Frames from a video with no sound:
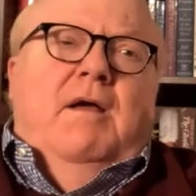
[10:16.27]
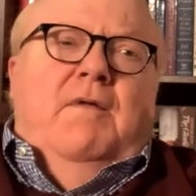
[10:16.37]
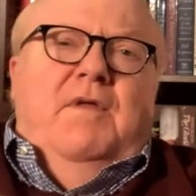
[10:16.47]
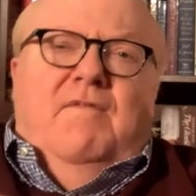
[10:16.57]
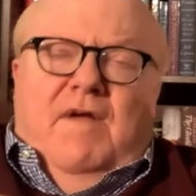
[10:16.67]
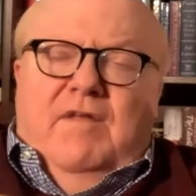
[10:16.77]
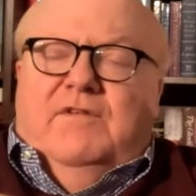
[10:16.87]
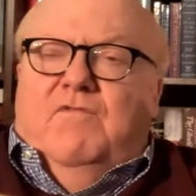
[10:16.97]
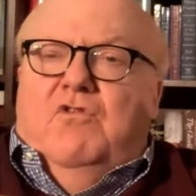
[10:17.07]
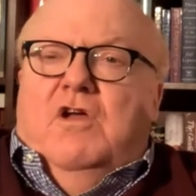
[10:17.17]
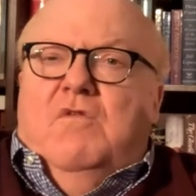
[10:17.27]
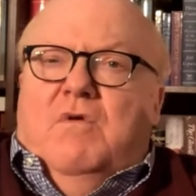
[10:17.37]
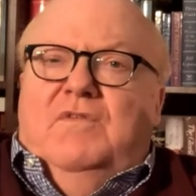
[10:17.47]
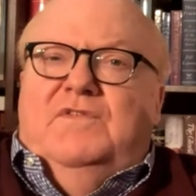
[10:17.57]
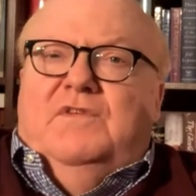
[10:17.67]
uh, the events of
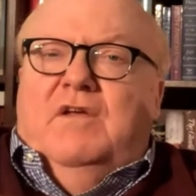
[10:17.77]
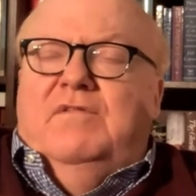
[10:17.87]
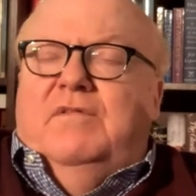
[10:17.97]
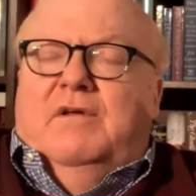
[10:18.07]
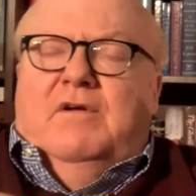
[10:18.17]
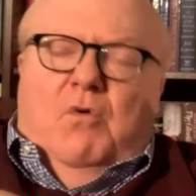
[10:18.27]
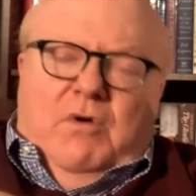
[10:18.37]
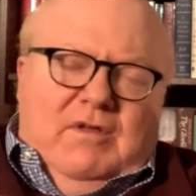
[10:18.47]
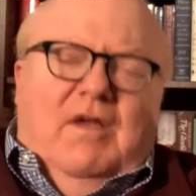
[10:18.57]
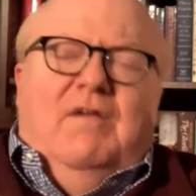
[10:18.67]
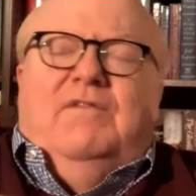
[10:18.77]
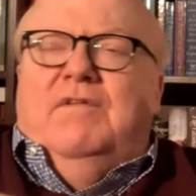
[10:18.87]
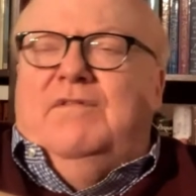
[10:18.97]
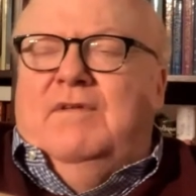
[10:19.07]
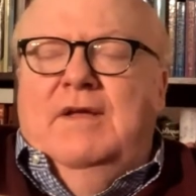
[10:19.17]
January 6th, the court
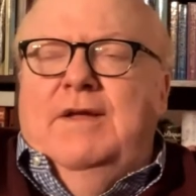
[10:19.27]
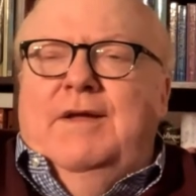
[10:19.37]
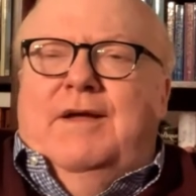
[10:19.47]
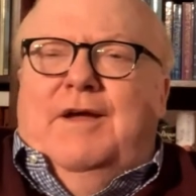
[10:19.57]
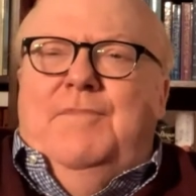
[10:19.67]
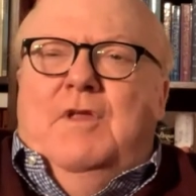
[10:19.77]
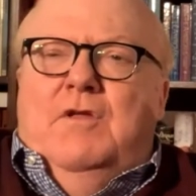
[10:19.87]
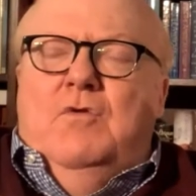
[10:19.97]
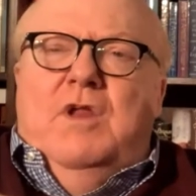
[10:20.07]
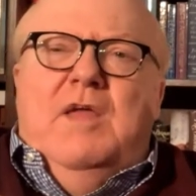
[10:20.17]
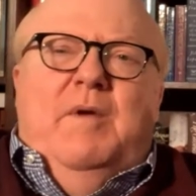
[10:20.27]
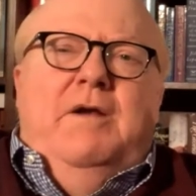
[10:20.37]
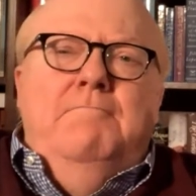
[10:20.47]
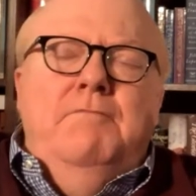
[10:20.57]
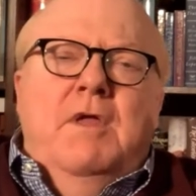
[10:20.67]
cases, uh, you name
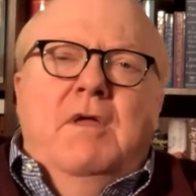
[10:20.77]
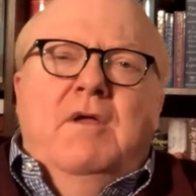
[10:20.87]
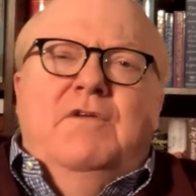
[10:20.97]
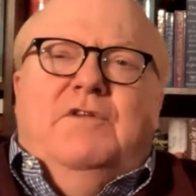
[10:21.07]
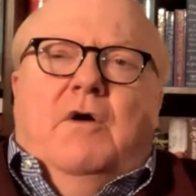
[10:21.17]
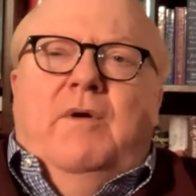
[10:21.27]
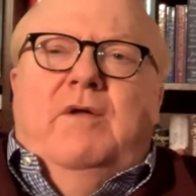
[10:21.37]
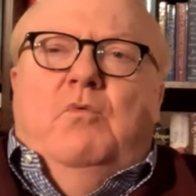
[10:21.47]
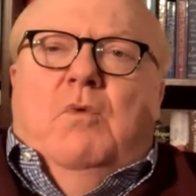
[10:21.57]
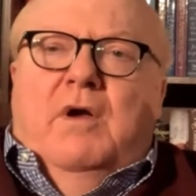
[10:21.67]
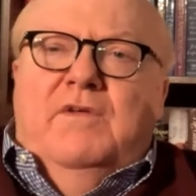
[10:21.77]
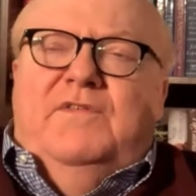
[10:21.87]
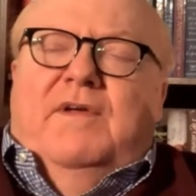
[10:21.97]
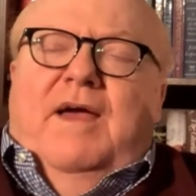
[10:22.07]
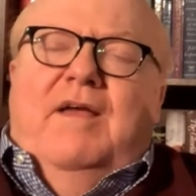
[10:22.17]
it. So it
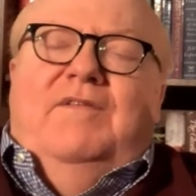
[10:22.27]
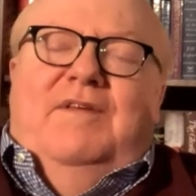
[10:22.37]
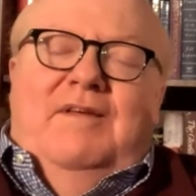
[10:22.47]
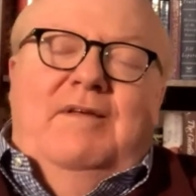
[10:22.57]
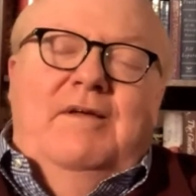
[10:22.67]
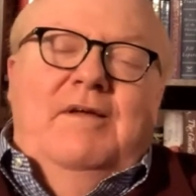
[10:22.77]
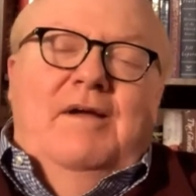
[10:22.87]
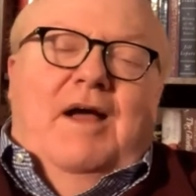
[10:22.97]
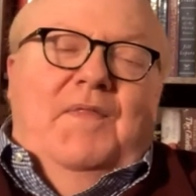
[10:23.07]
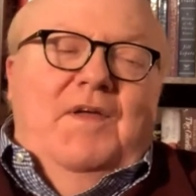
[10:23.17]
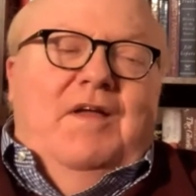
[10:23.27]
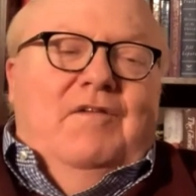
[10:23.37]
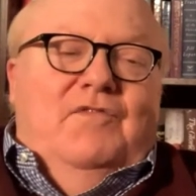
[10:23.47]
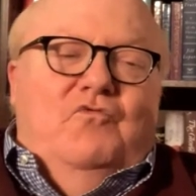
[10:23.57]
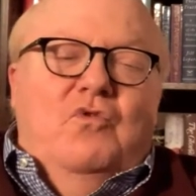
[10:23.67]
was as I think
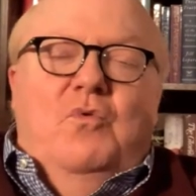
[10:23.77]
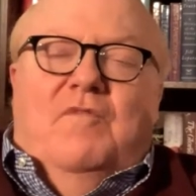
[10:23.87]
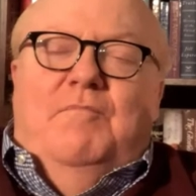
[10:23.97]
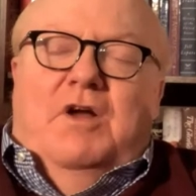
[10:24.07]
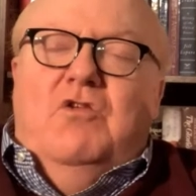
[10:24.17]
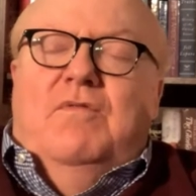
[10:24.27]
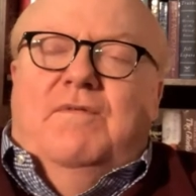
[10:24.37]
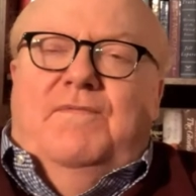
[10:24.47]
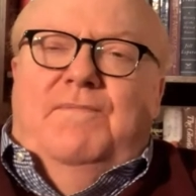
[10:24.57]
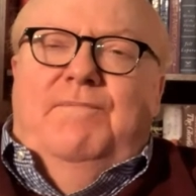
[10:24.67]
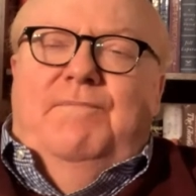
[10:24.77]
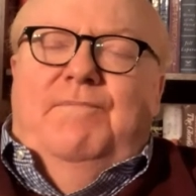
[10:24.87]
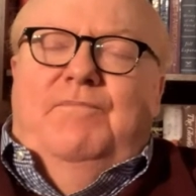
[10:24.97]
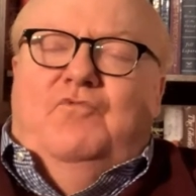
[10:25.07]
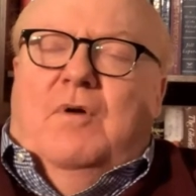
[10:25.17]
is true of much of the
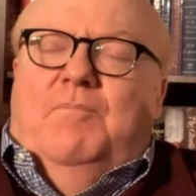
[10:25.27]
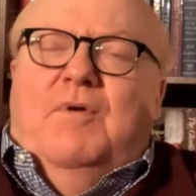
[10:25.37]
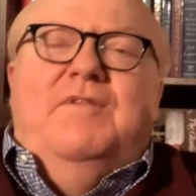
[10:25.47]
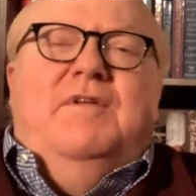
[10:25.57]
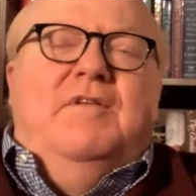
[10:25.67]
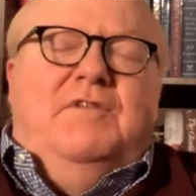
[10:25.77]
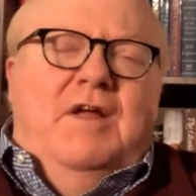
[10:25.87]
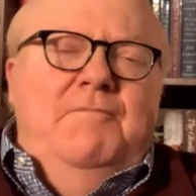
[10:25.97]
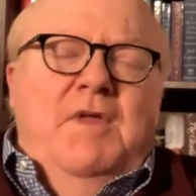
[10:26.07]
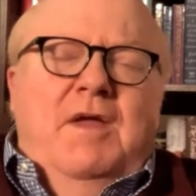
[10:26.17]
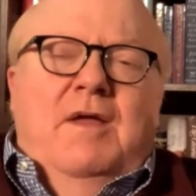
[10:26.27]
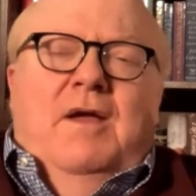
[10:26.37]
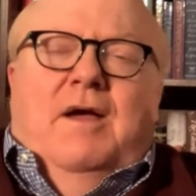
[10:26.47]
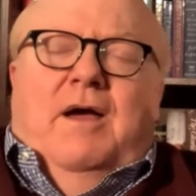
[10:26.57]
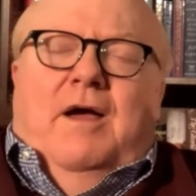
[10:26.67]
Trump presidency.
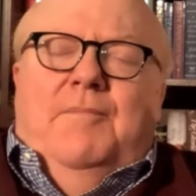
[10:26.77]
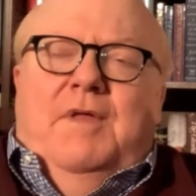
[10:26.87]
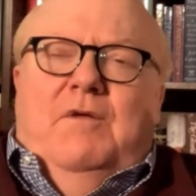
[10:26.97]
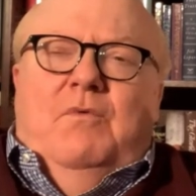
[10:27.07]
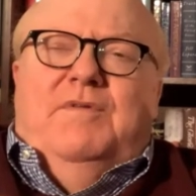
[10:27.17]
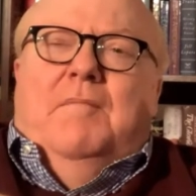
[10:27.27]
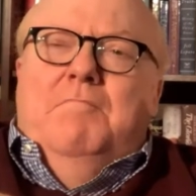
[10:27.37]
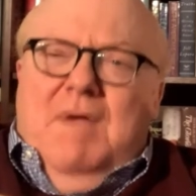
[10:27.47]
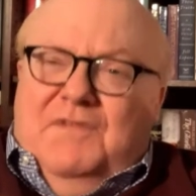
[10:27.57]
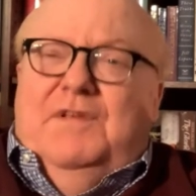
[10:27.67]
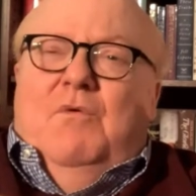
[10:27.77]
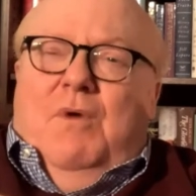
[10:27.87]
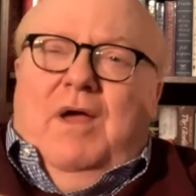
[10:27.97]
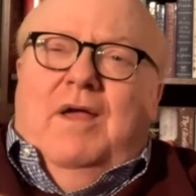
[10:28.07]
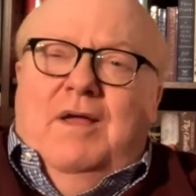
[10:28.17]
Um, it was a messy
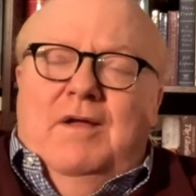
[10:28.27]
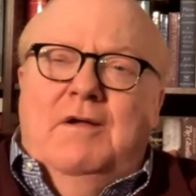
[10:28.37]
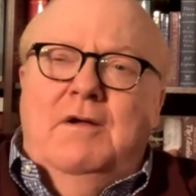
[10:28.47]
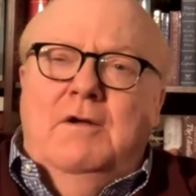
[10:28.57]
way